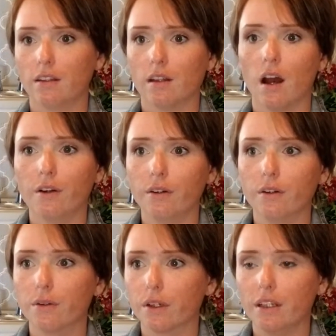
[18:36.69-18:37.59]
100
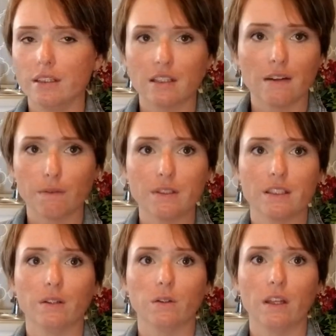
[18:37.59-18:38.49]
degrees every
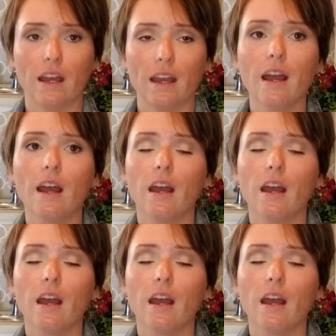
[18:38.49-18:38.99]
single day.